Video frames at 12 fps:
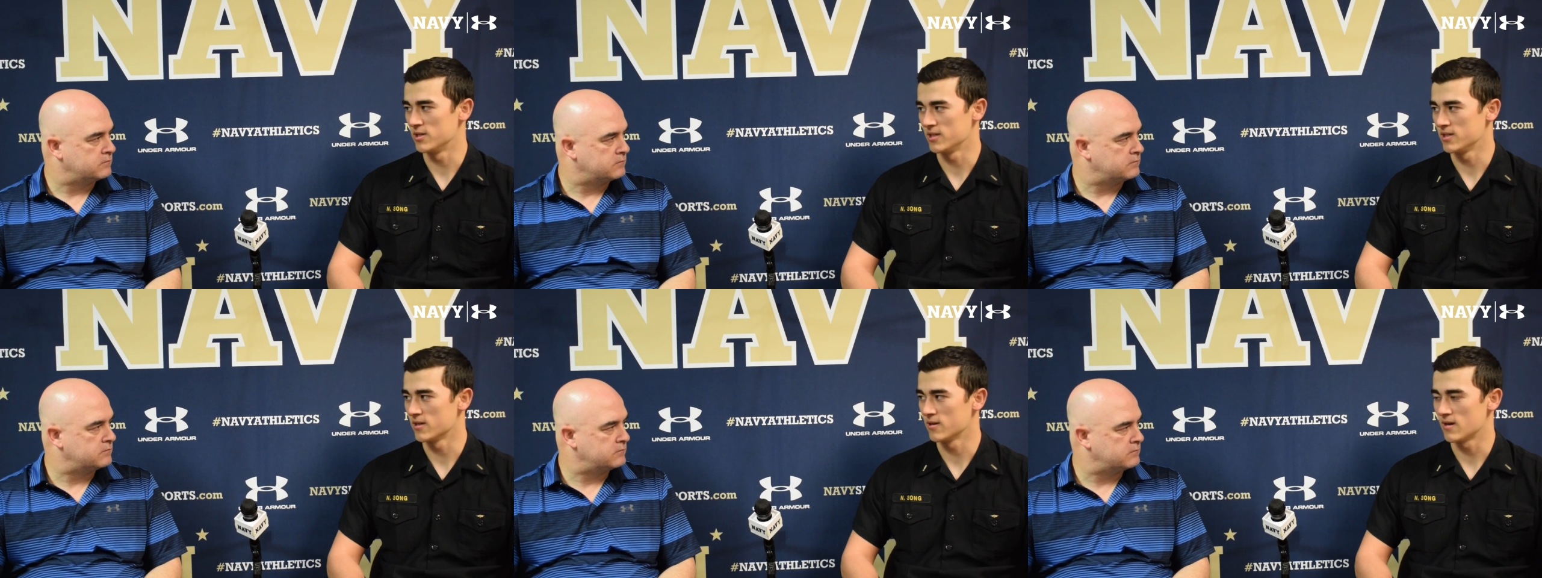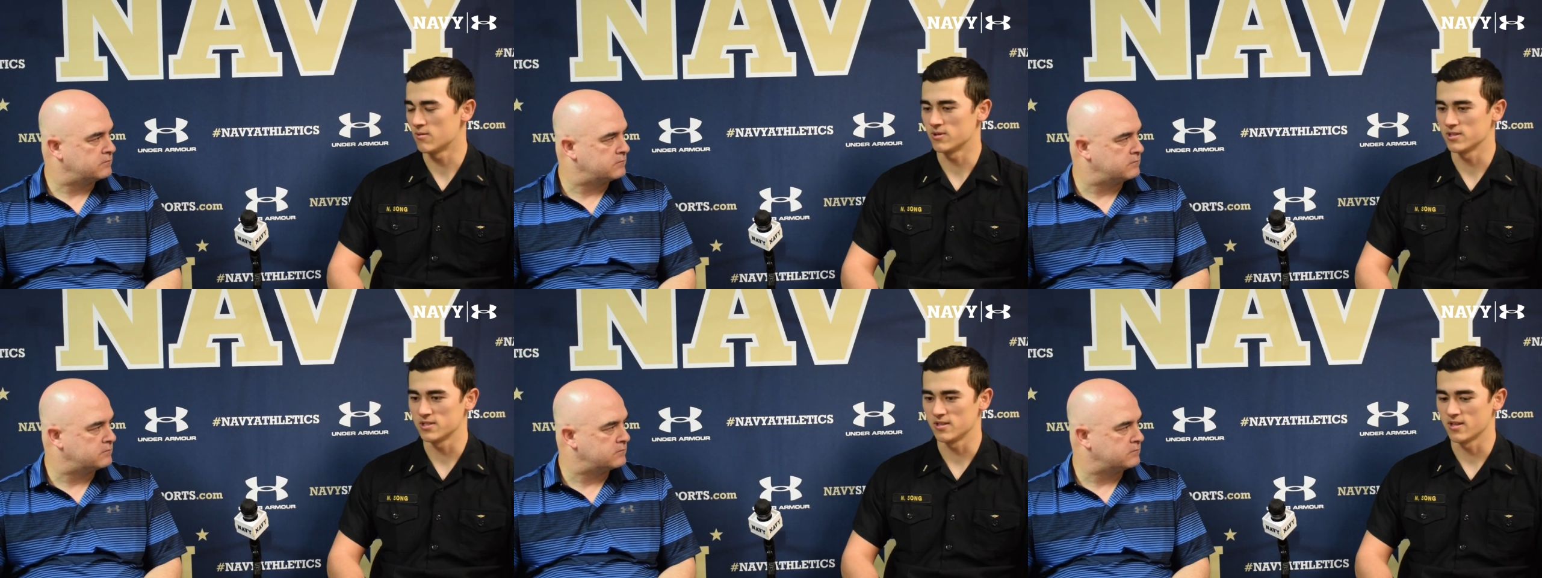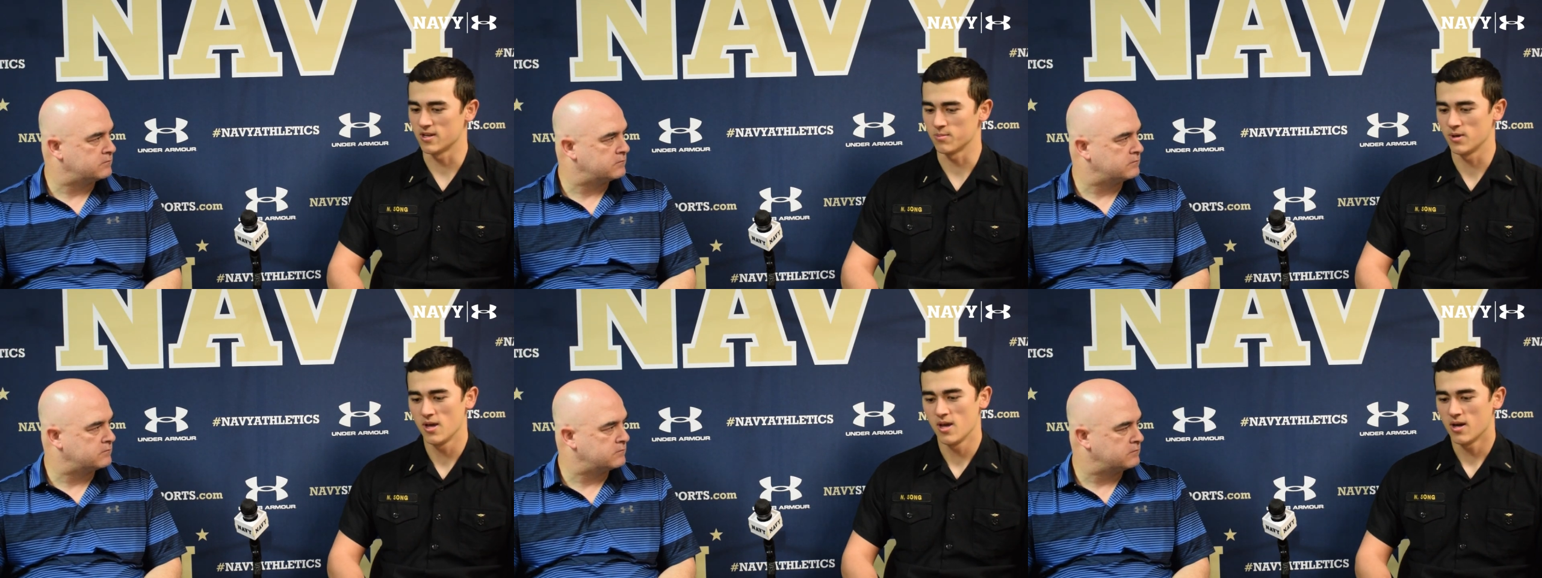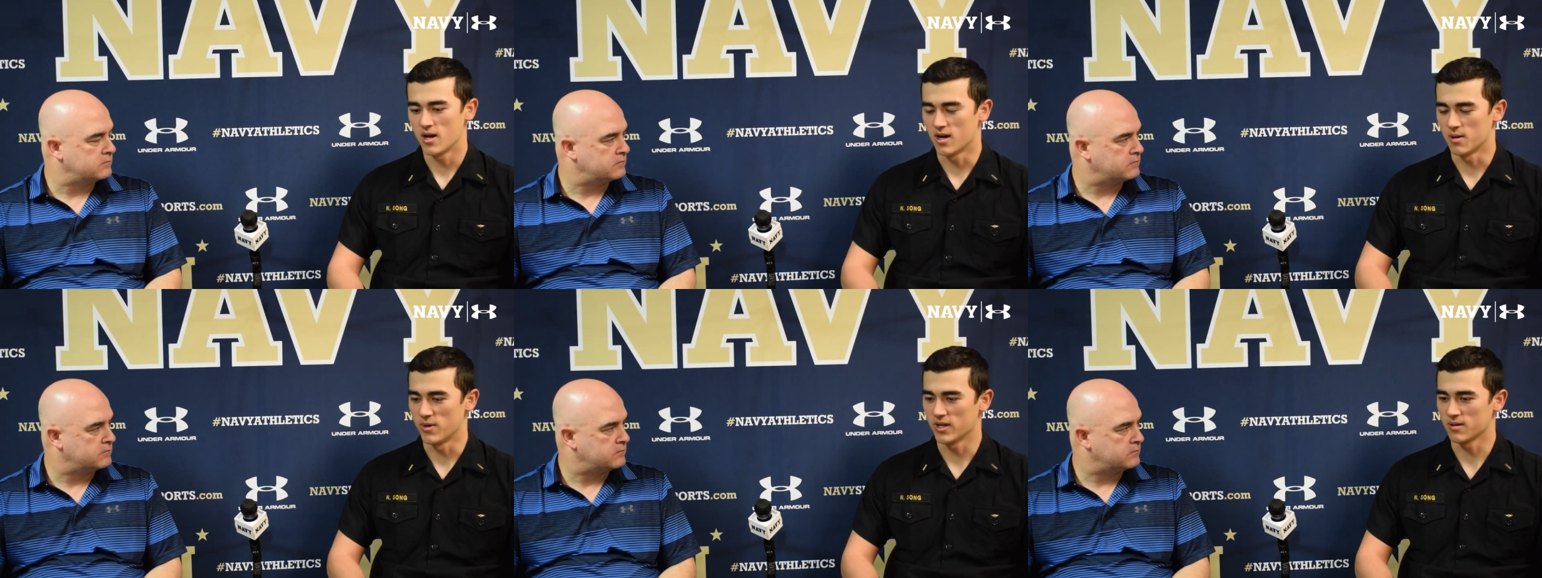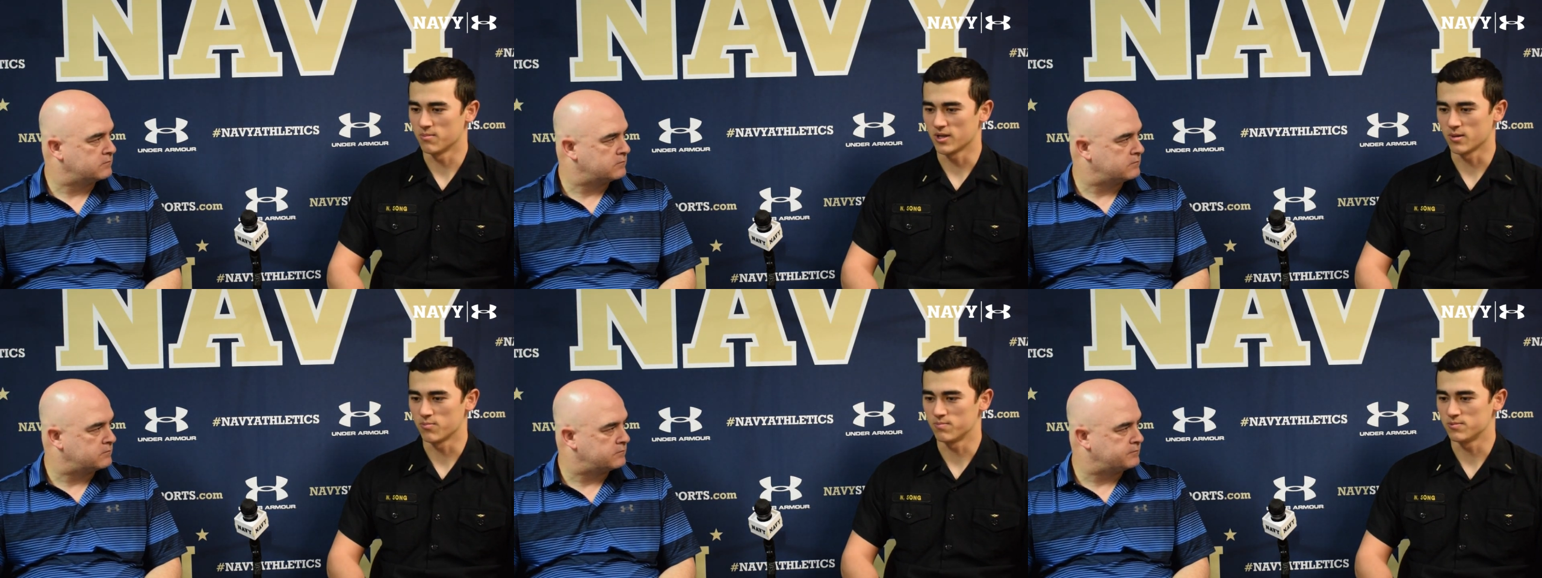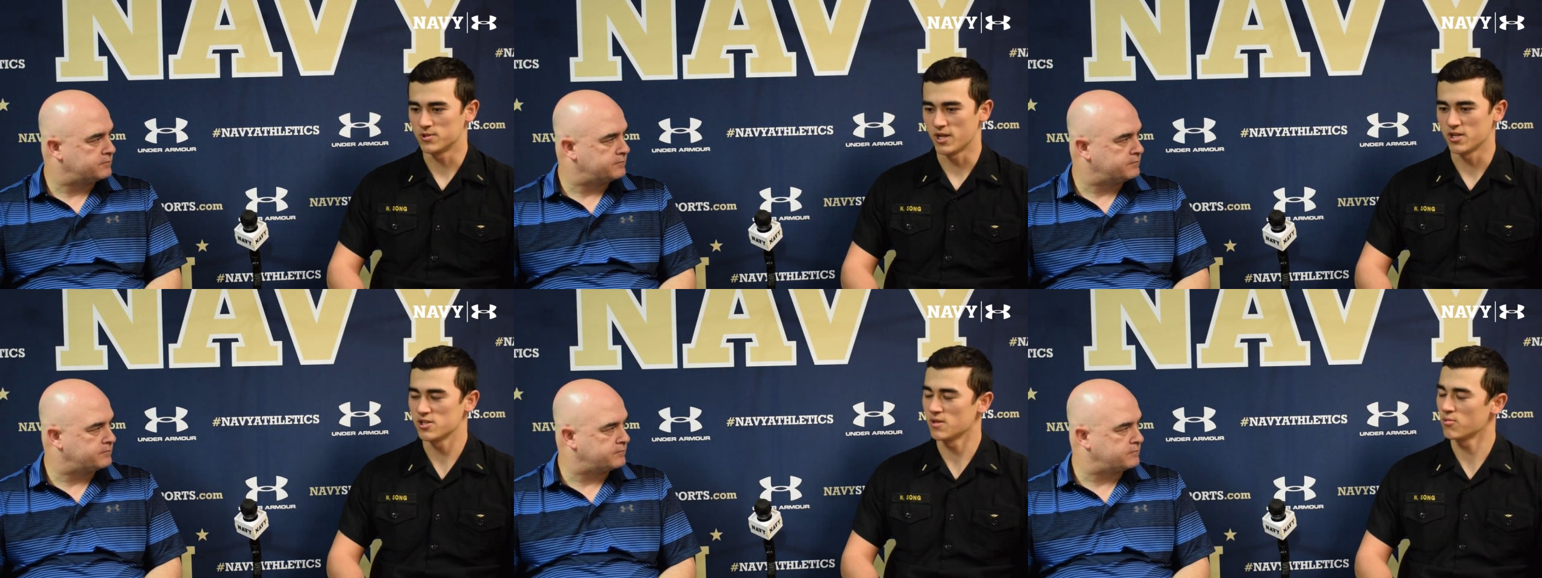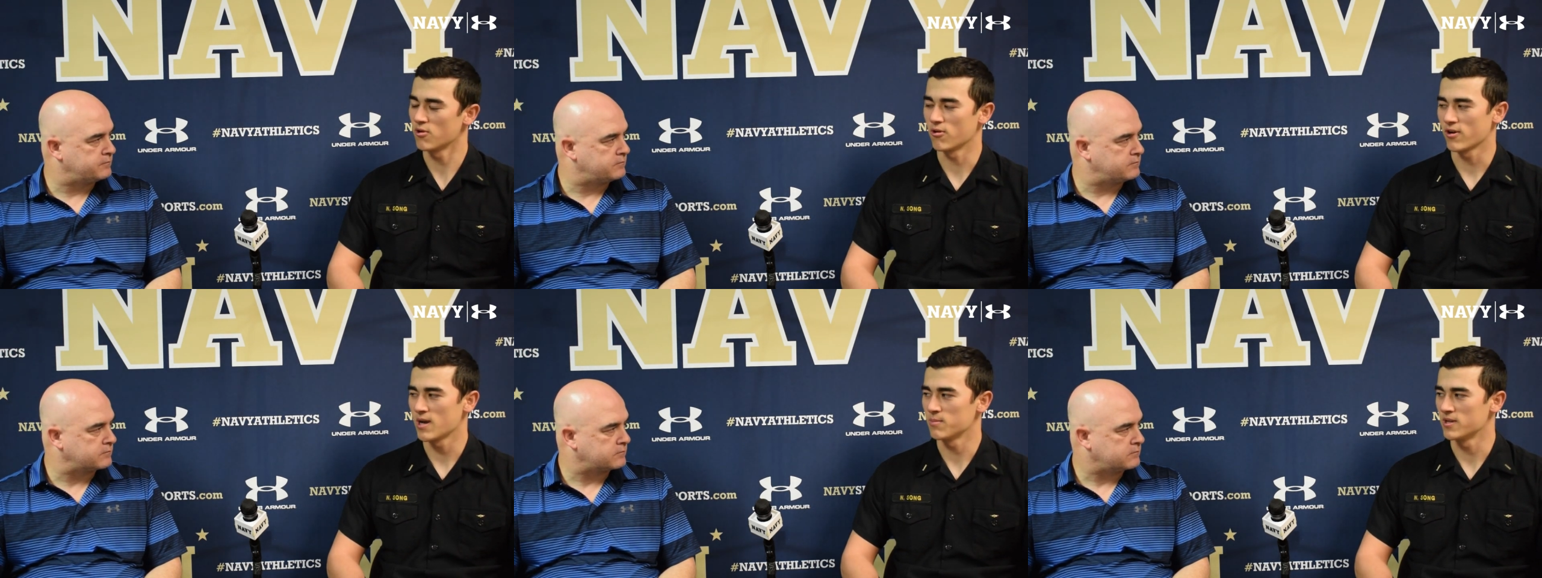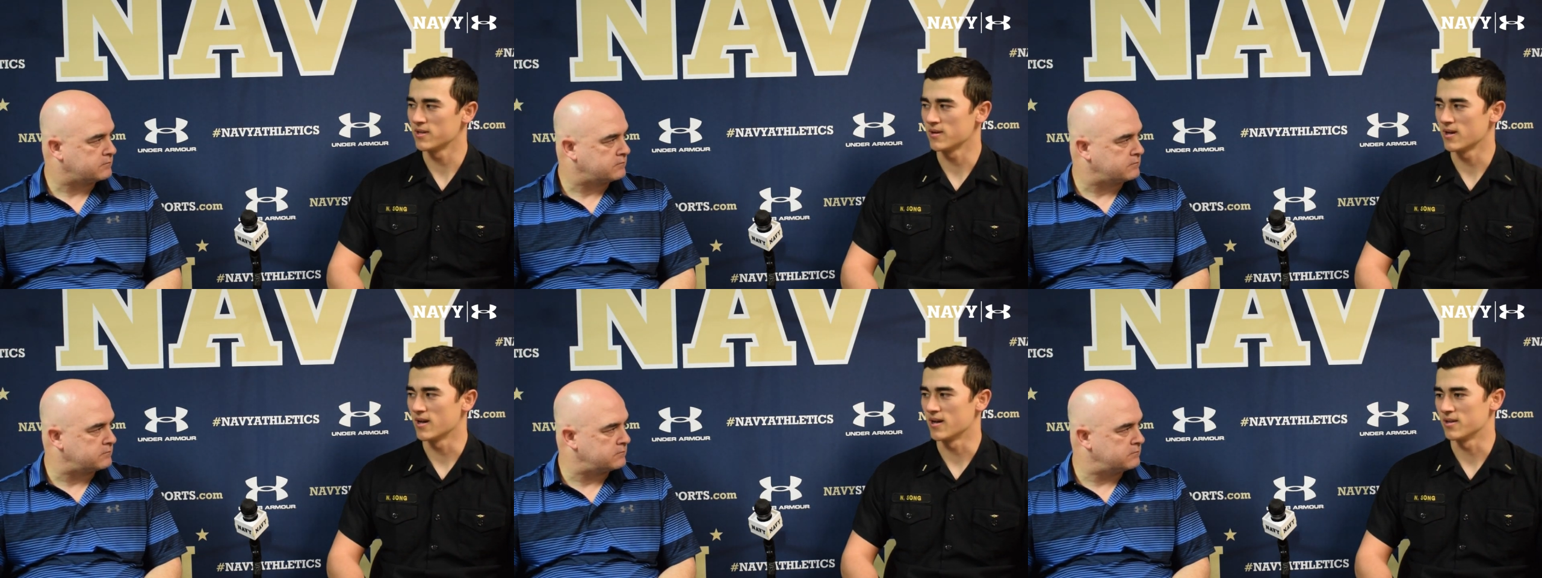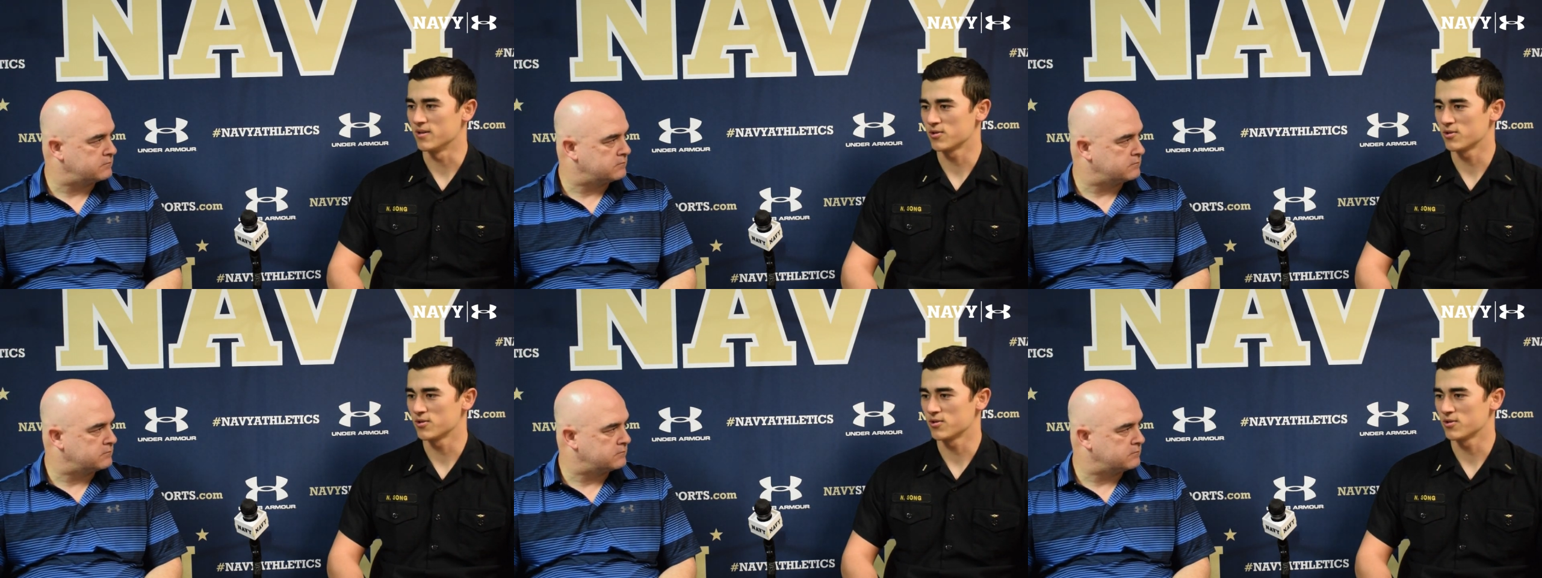Speaker 1: You know, I want to see them uh, make make a change in the program and uh,